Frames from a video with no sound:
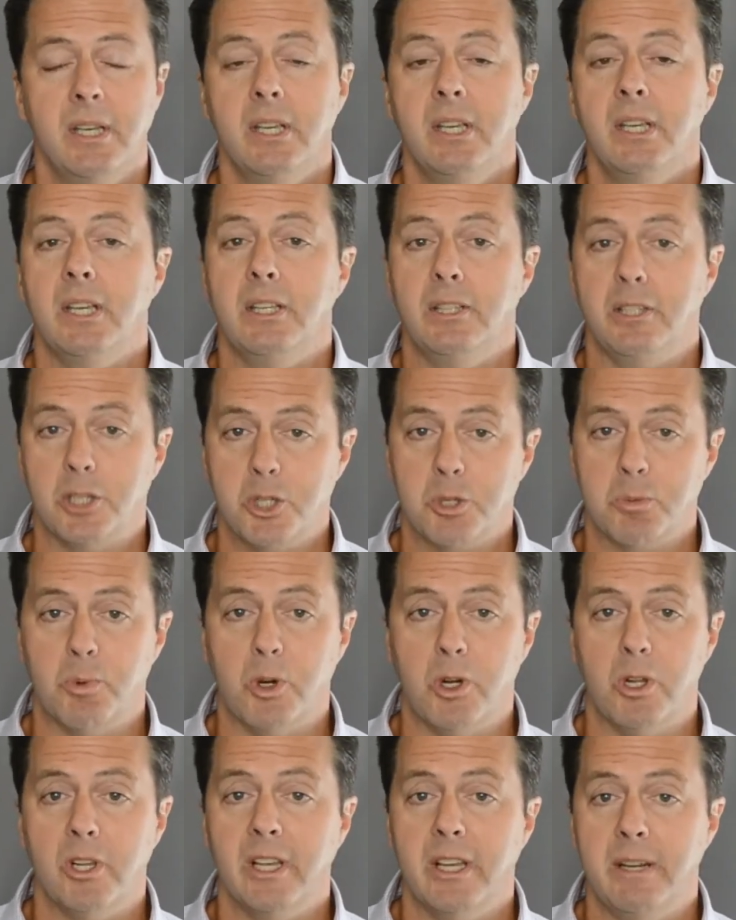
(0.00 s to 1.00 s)
In the
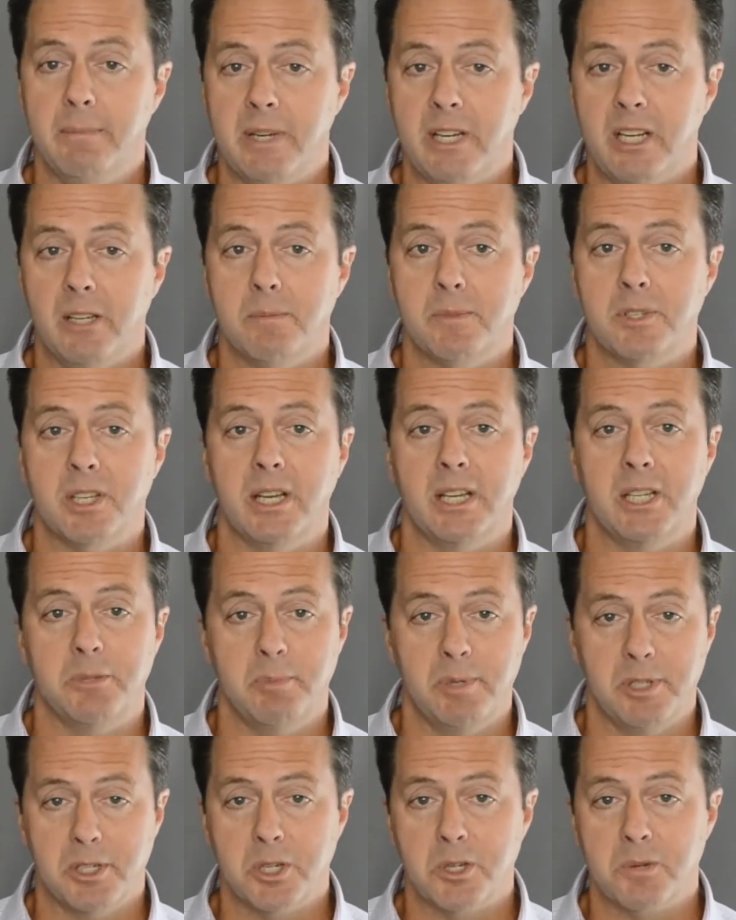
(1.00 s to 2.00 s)
small and medium-sized
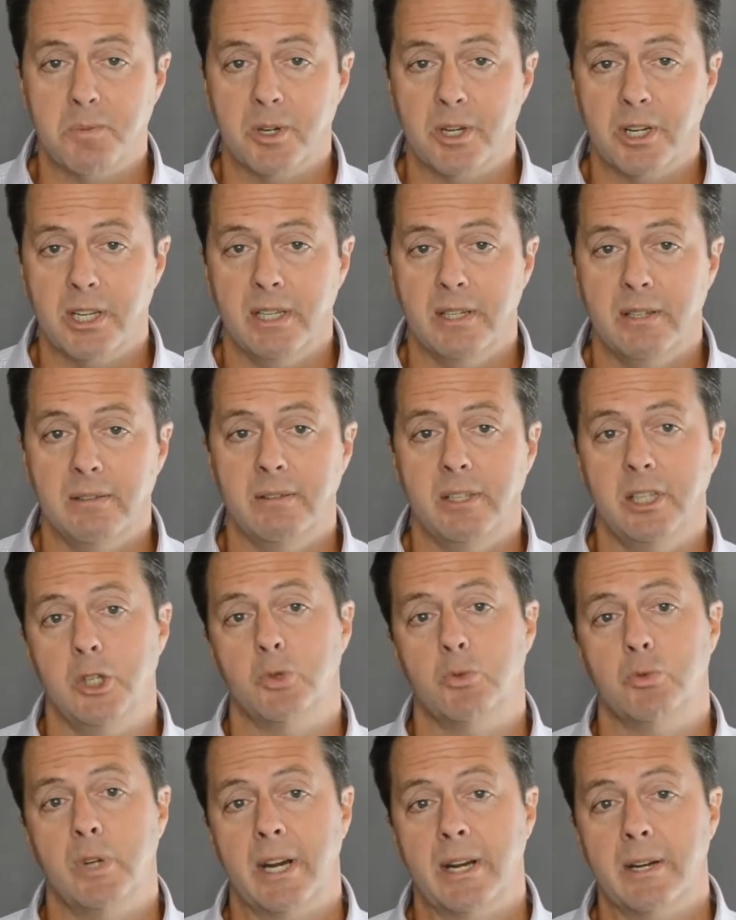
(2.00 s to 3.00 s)
business market, it's
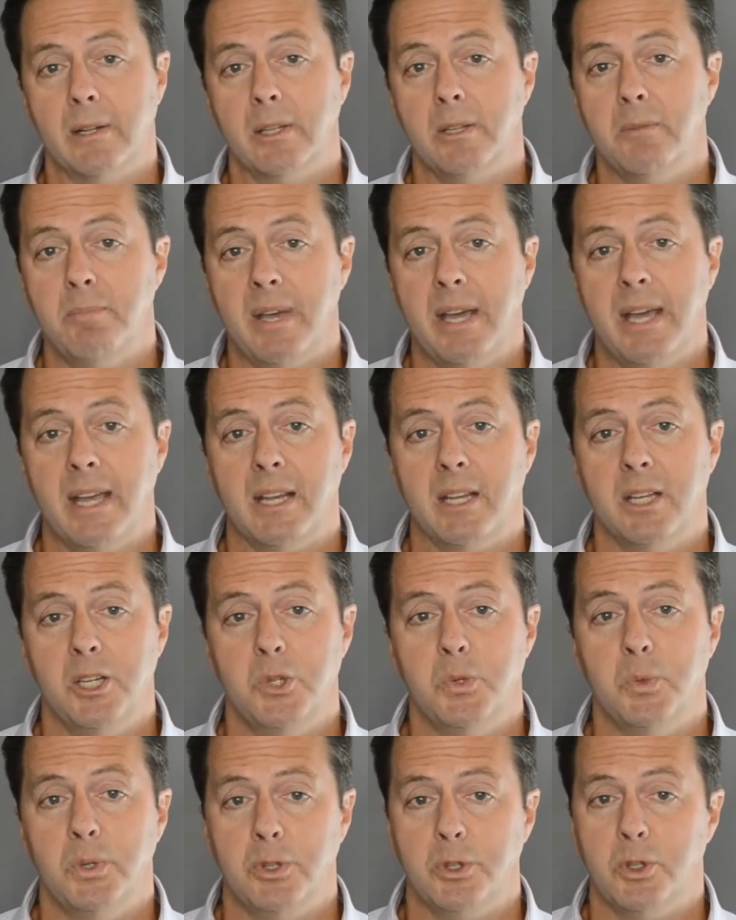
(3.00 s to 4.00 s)
regularly packaged
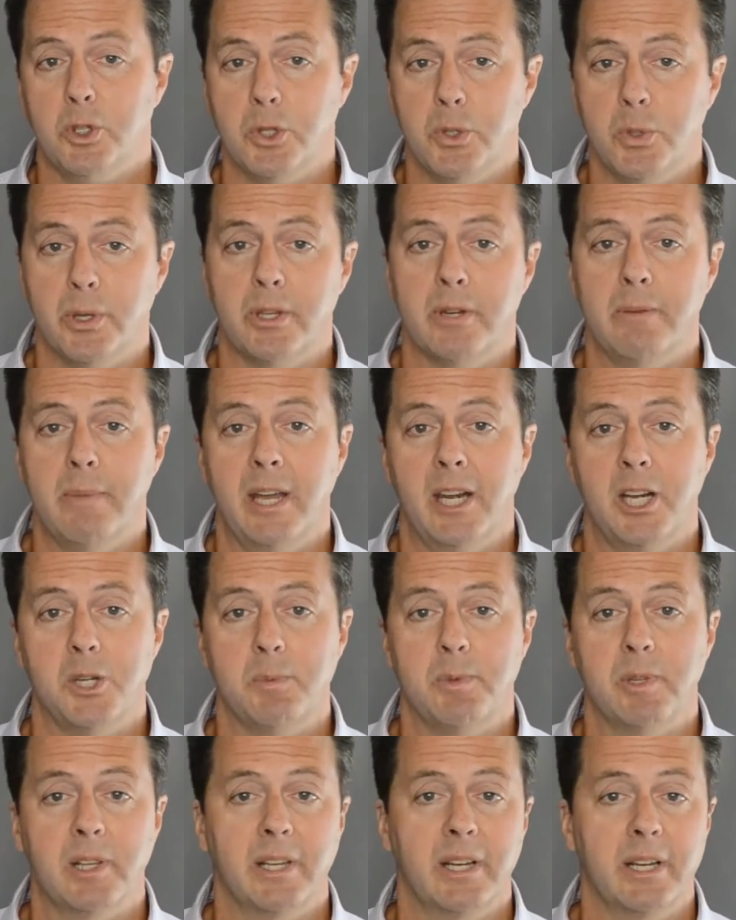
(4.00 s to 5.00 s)
with two other
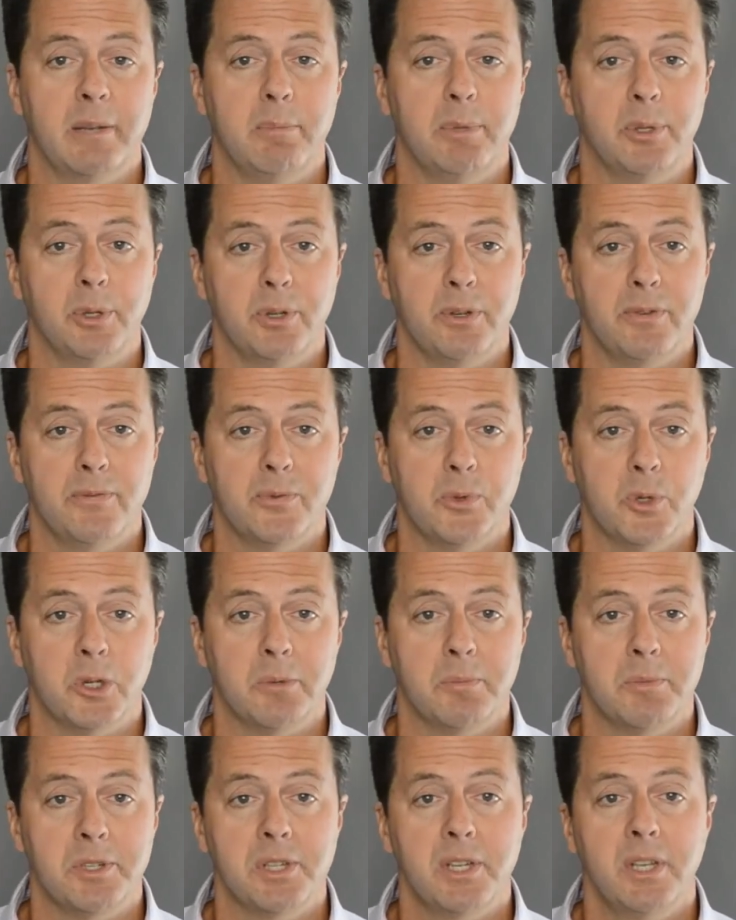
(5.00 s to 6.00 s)
management liability
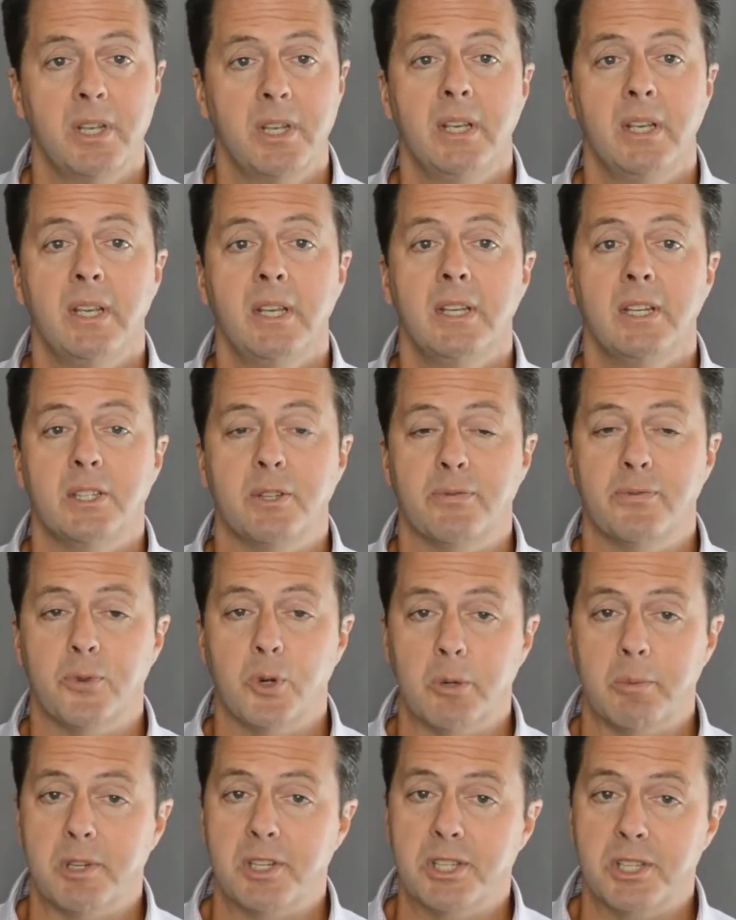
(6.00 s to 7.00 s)
forms to
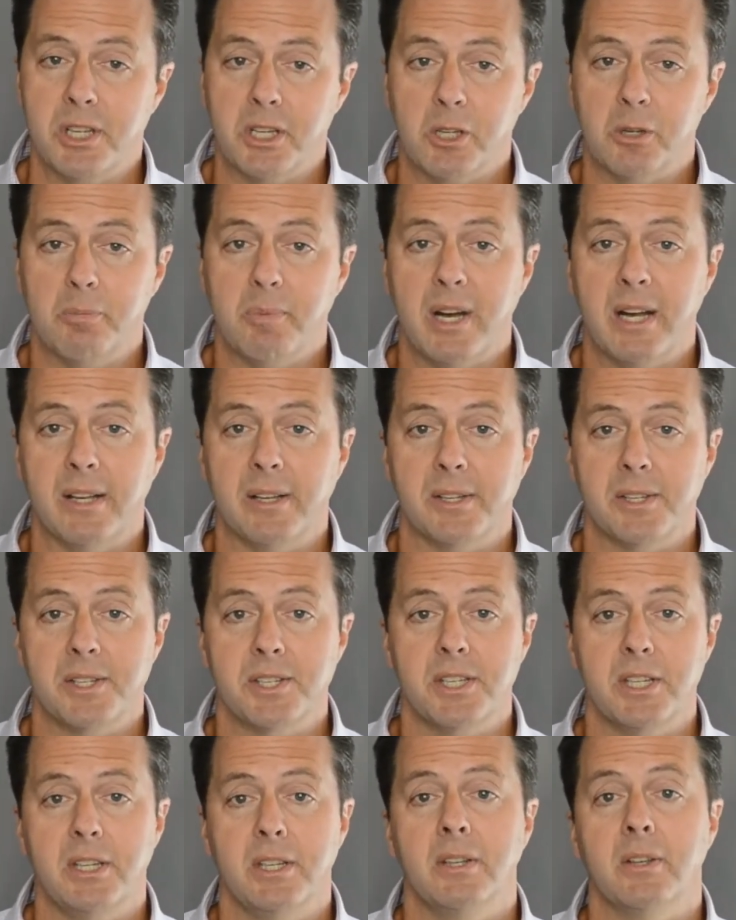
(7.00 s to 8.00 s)
form a single
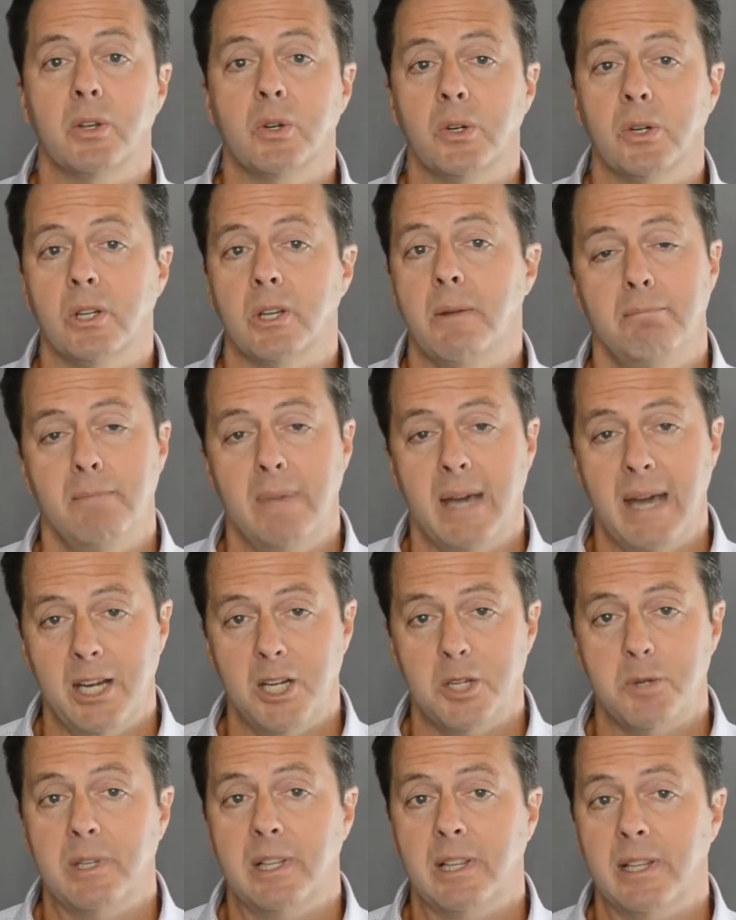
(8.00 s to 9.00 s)
policy called a
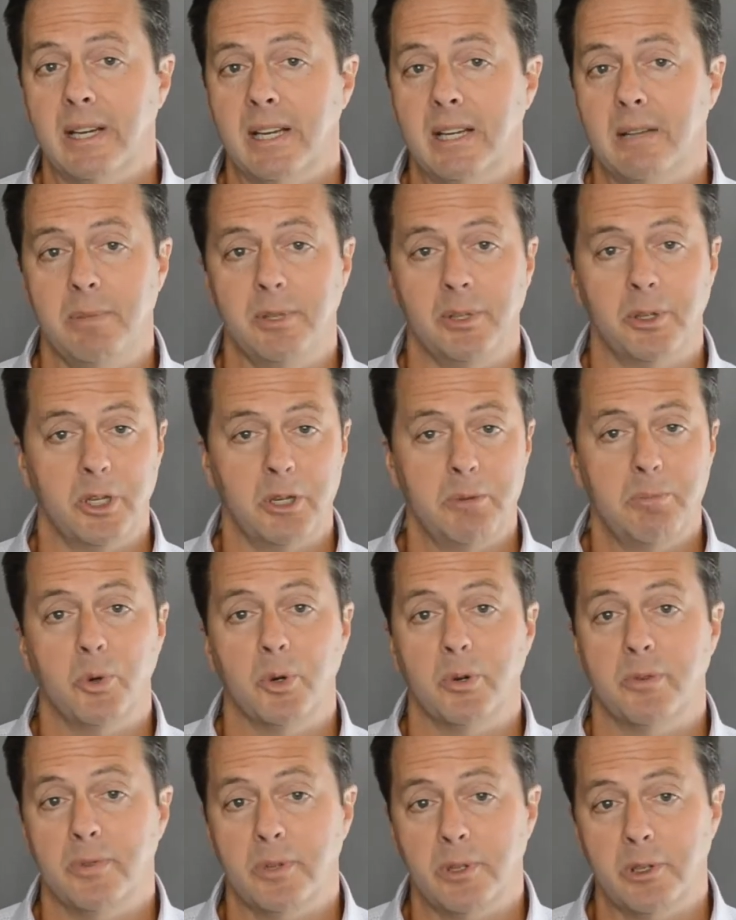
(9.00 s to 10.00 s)
Management Liability
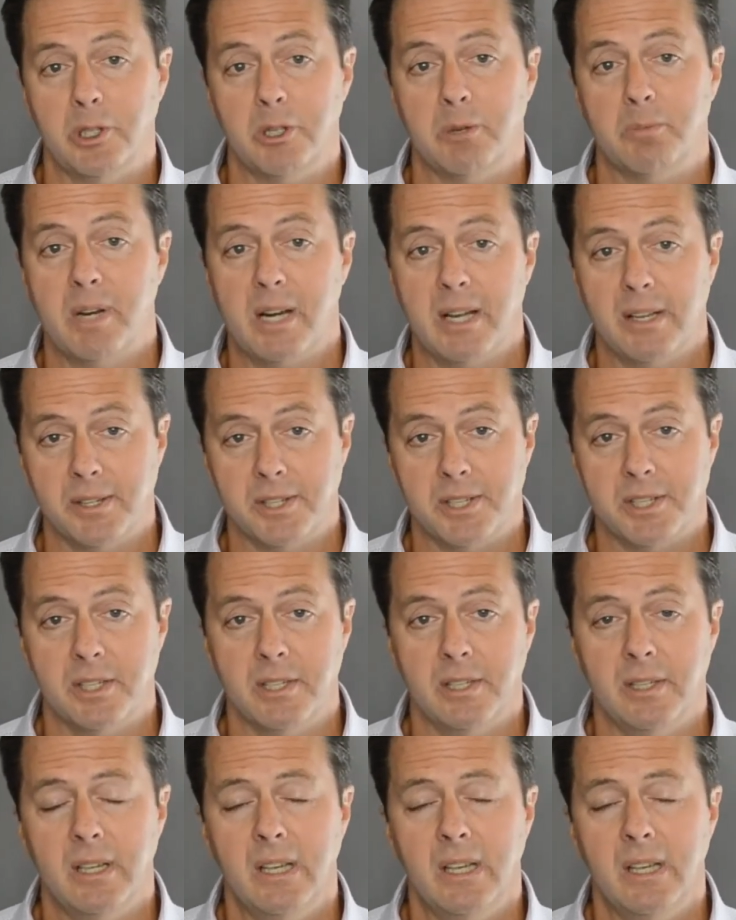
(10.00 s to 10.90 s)
Portfolio Policy.